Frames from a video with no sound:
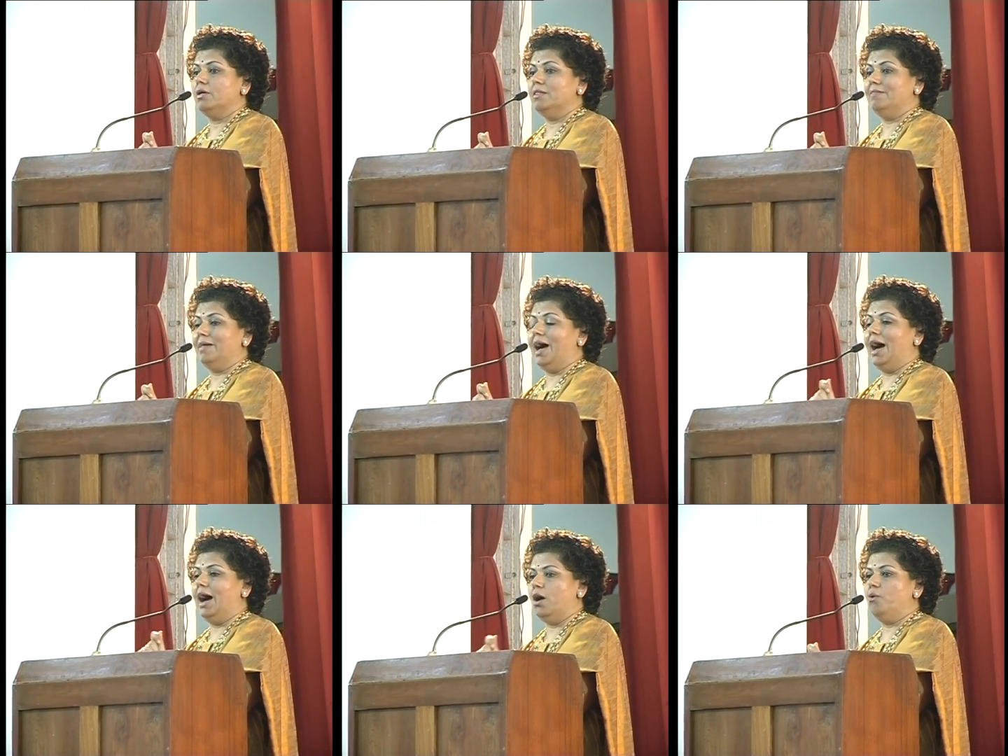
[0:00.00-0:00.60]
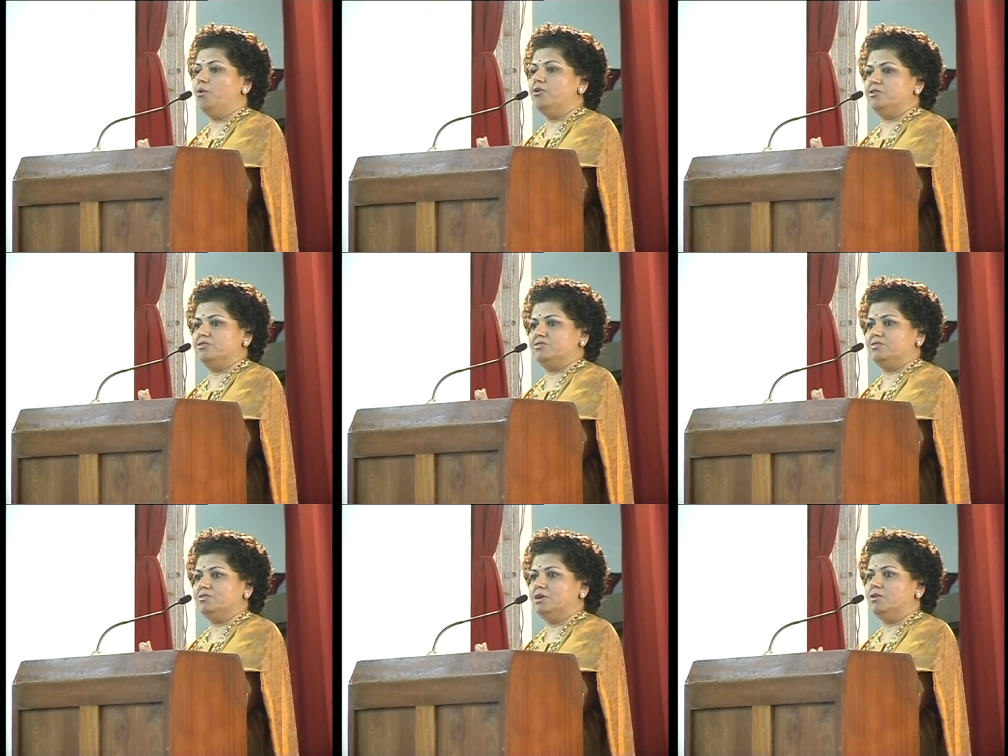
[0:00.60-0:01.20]
the
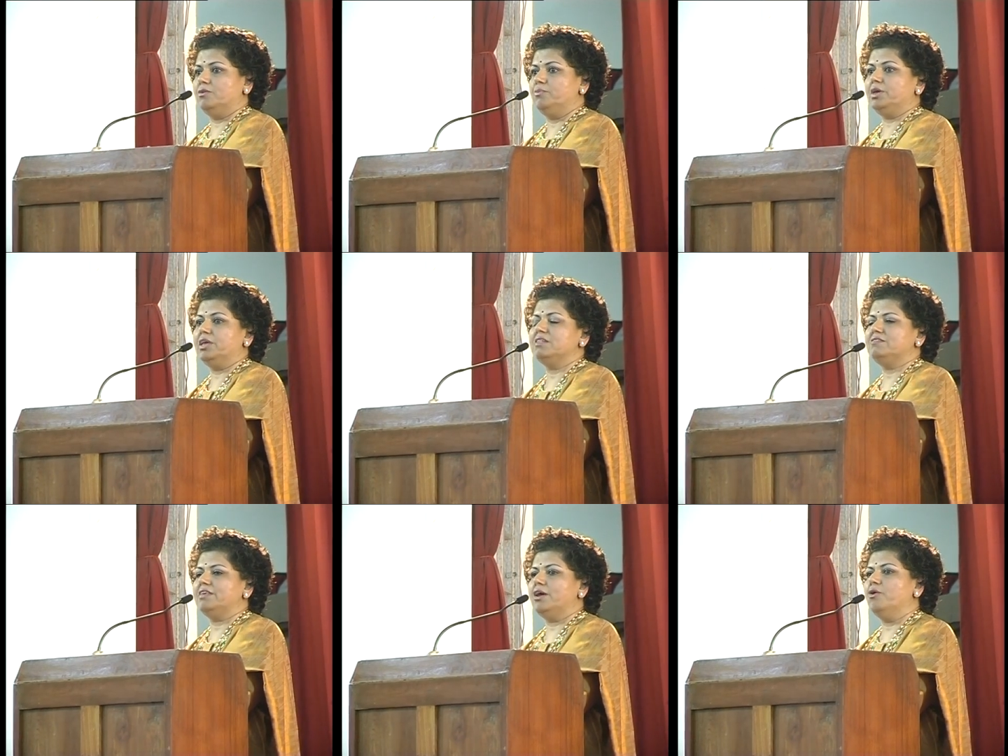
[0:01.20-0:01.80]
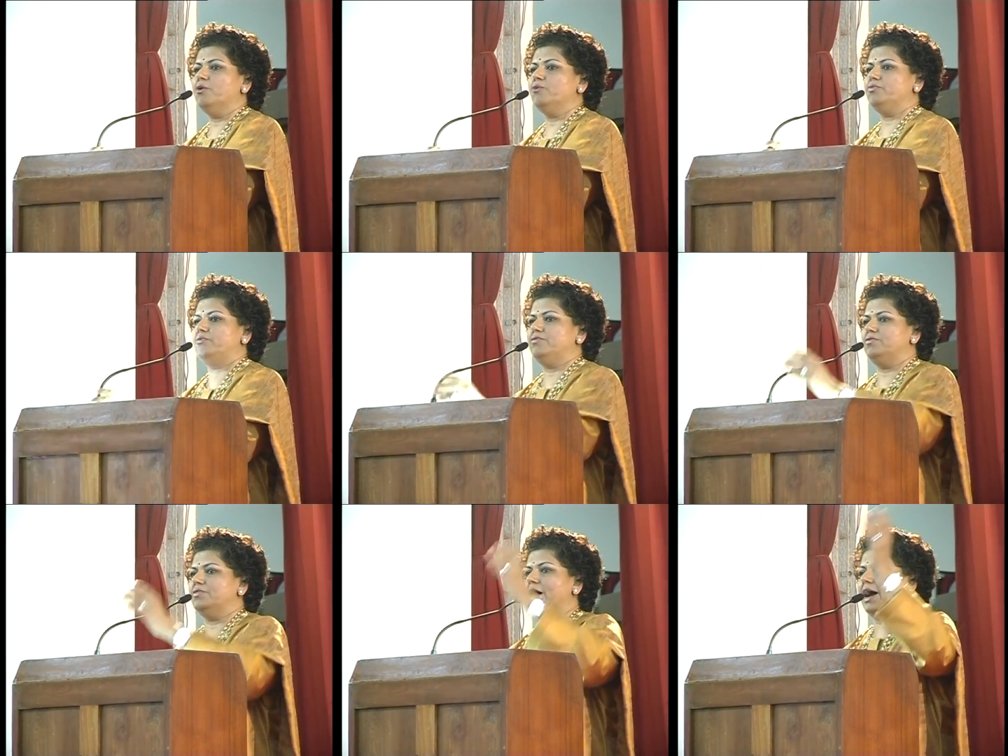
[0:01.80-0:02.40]
hours. We can say, oh,
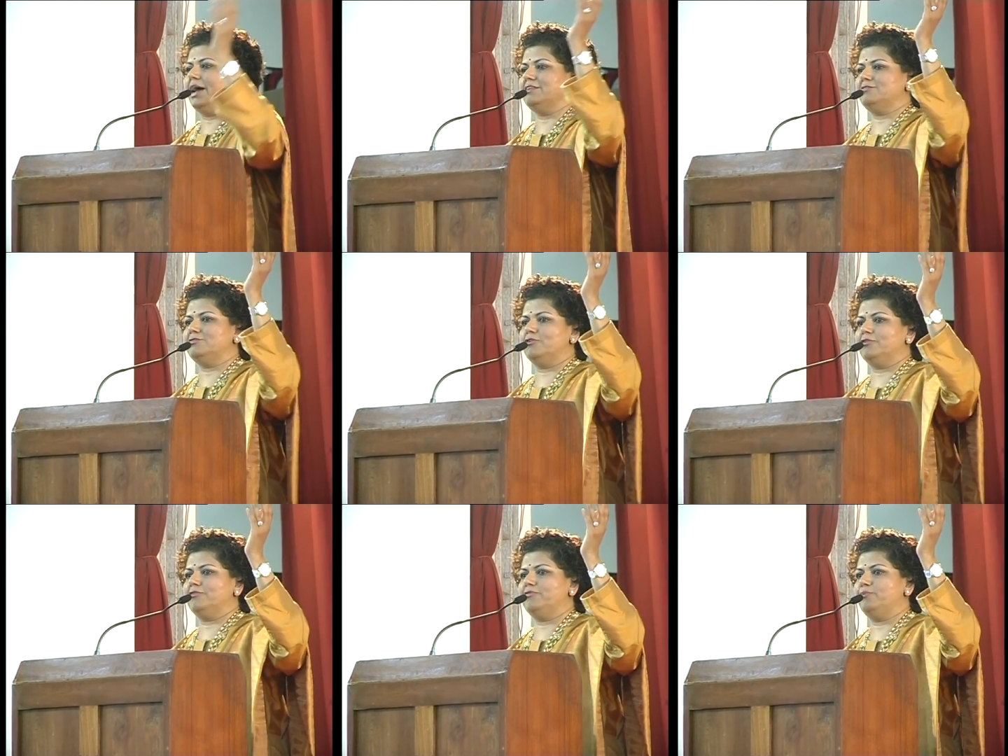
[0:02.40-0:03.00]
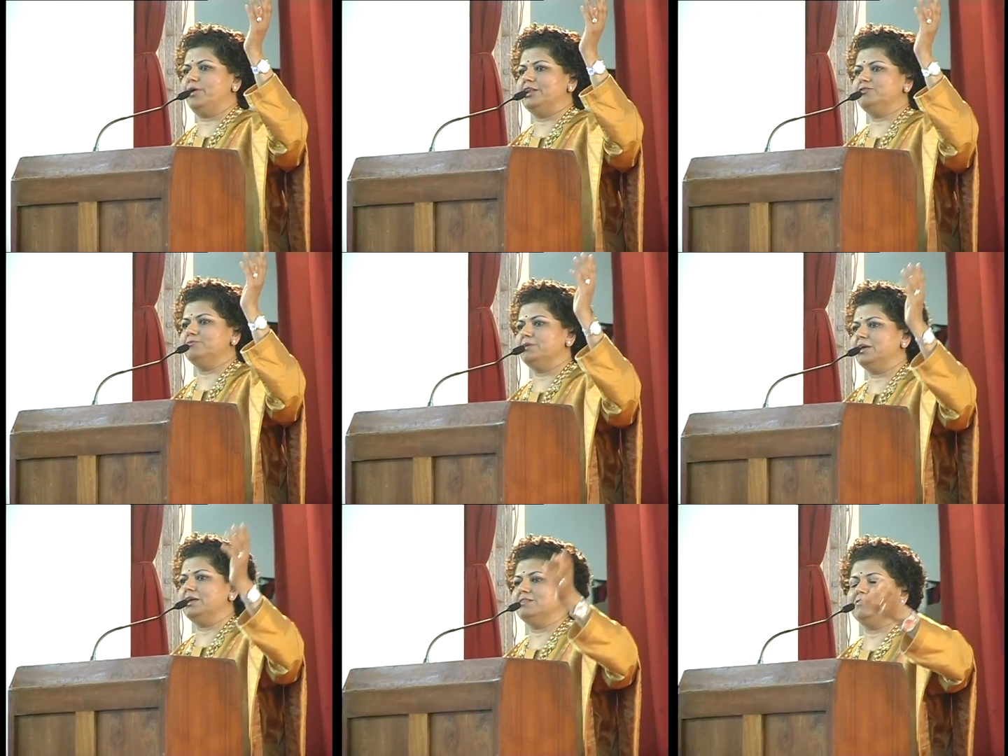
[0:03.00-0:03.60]
I sort of went to
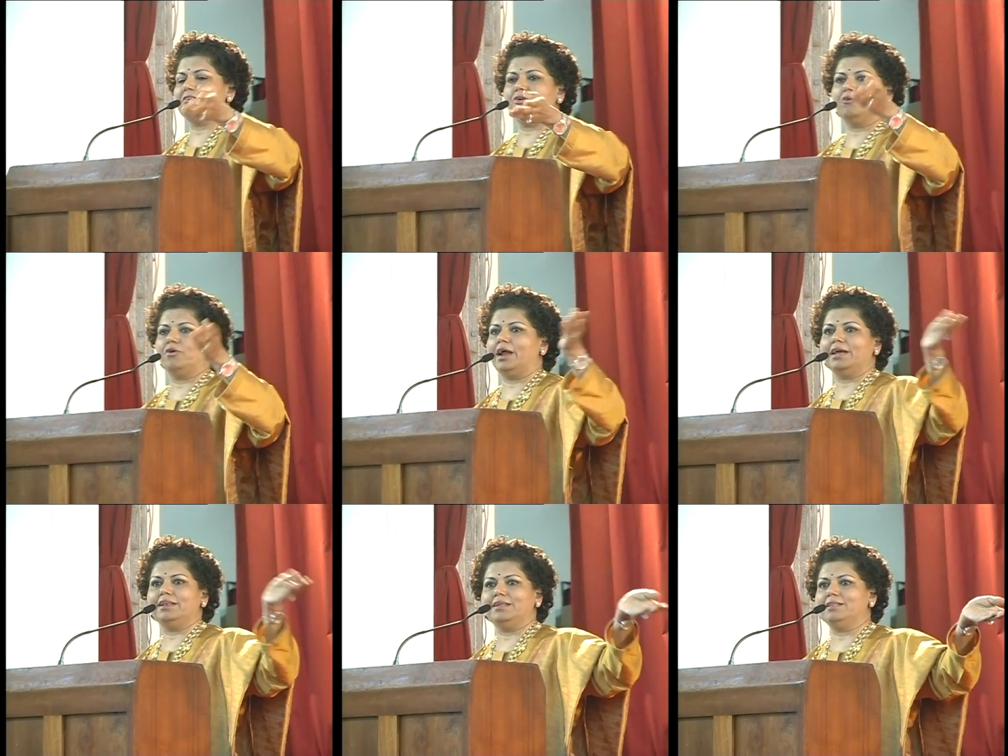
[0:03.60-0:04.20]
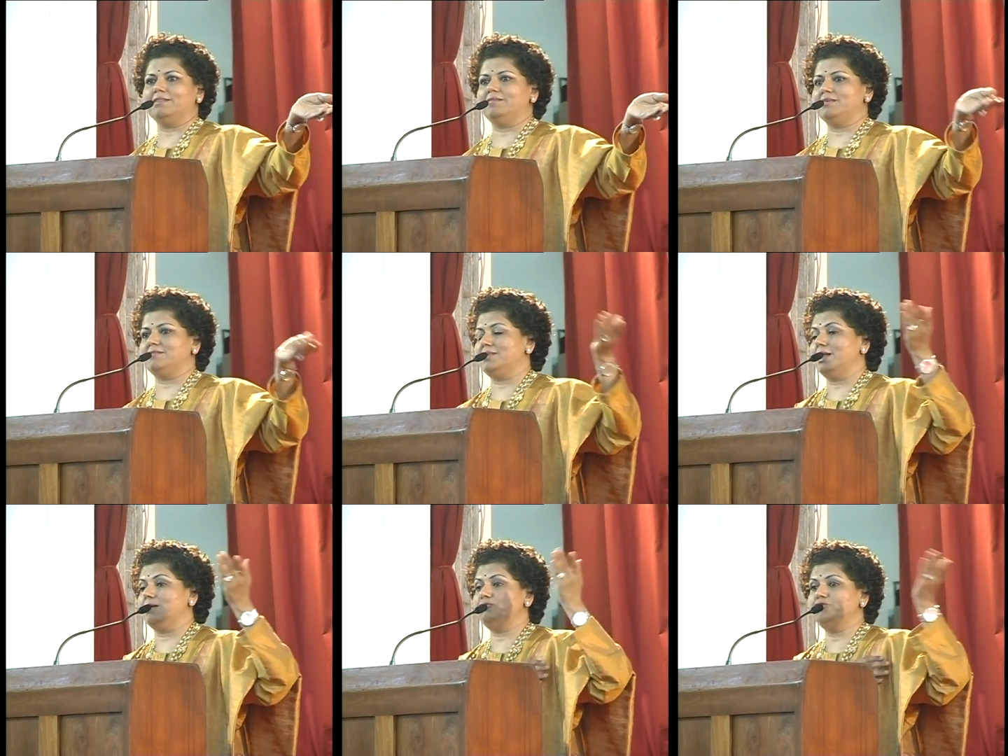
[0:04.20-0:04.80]
McKinsey or I did
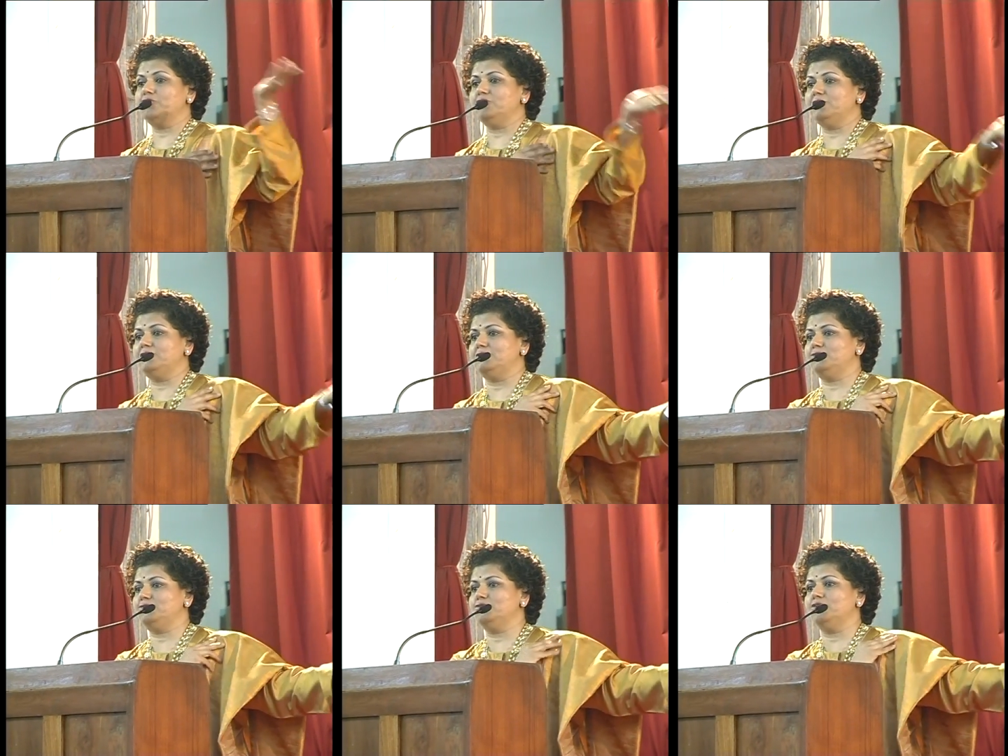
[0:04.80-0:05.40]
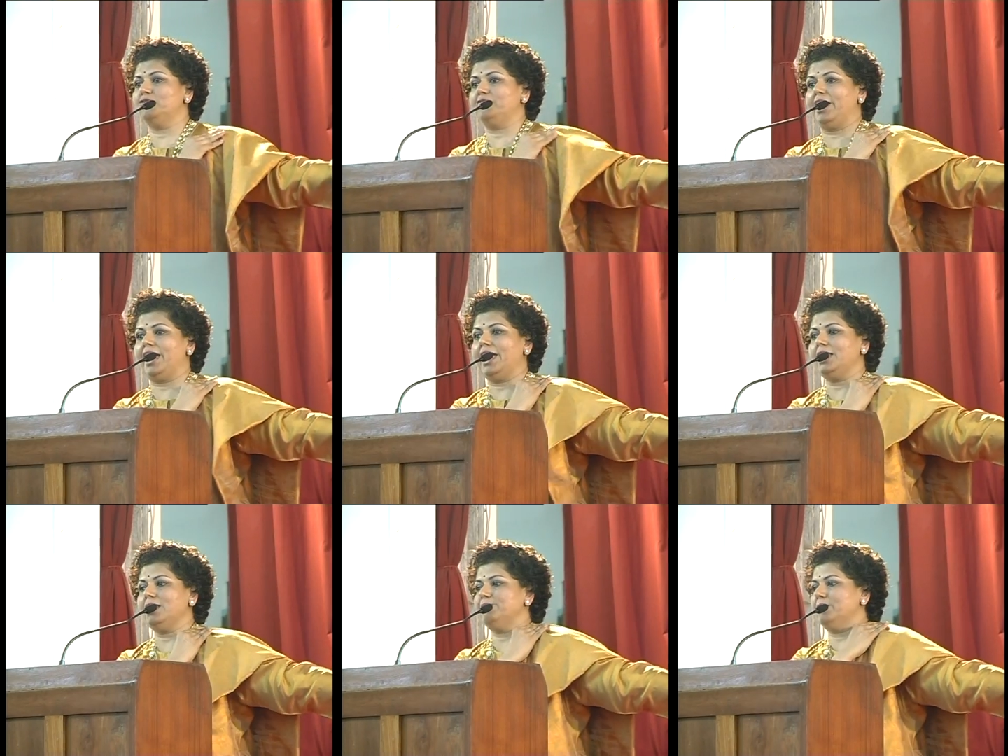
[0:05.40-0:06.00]
this. And I'm sure this is true of
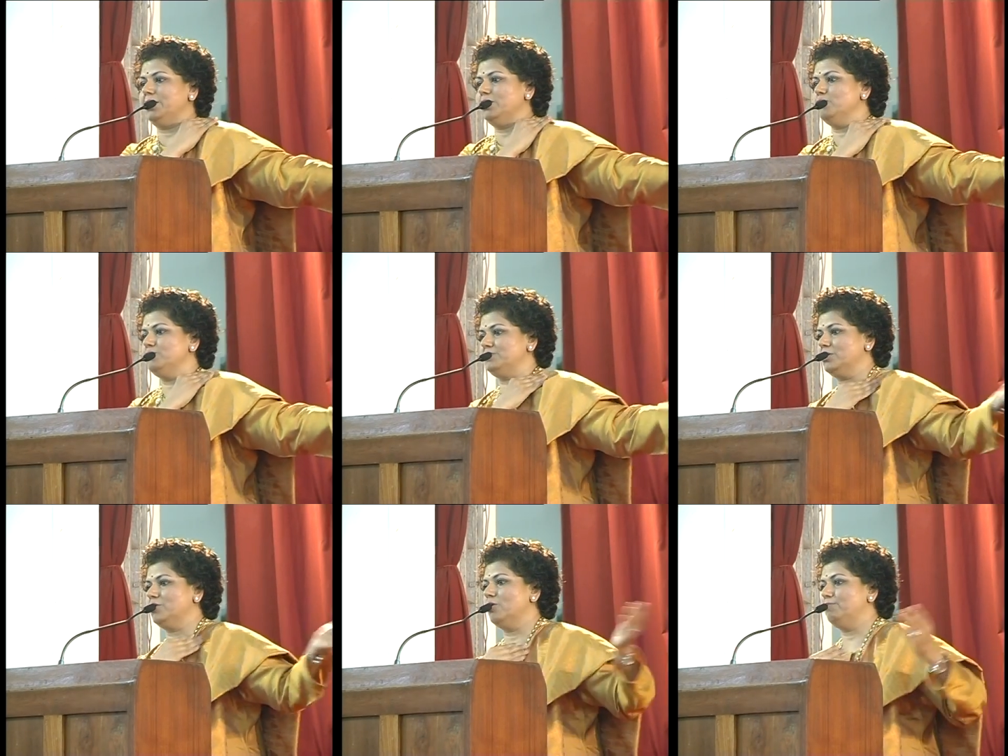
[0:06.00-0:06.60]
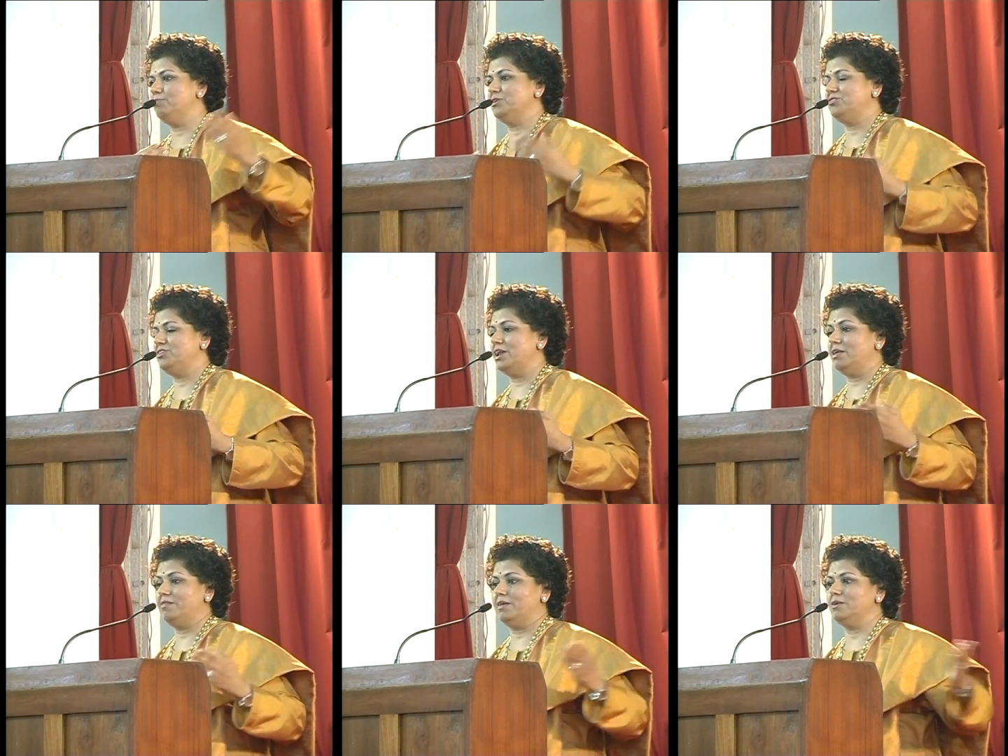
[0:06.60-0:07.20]
anybody who's accomplished
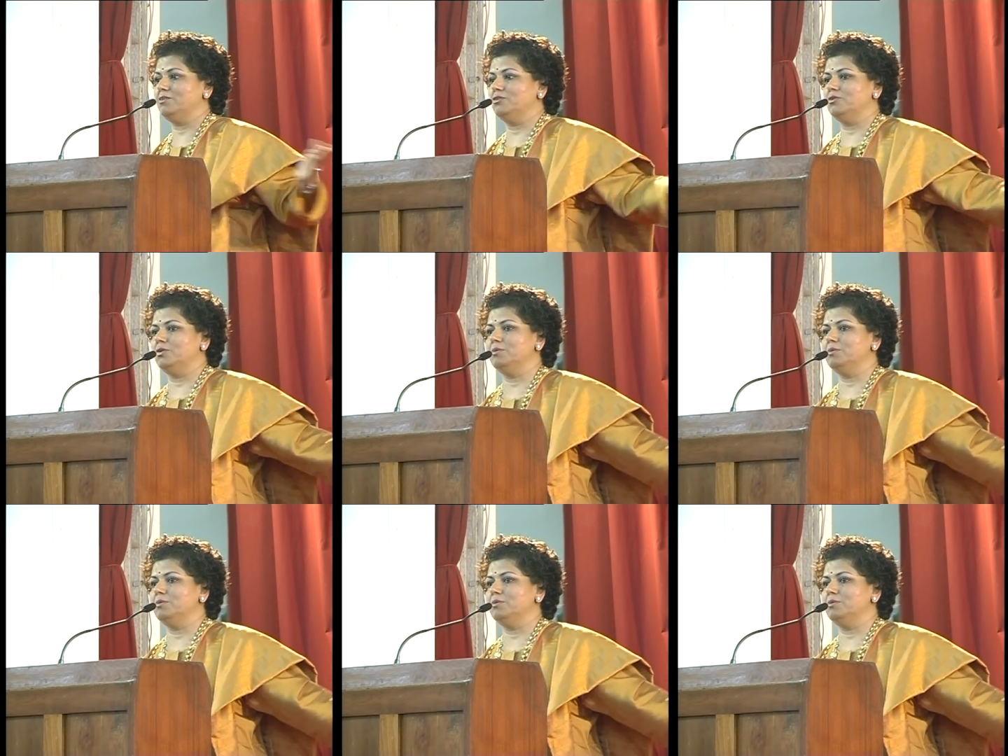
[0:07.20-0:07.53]
anything.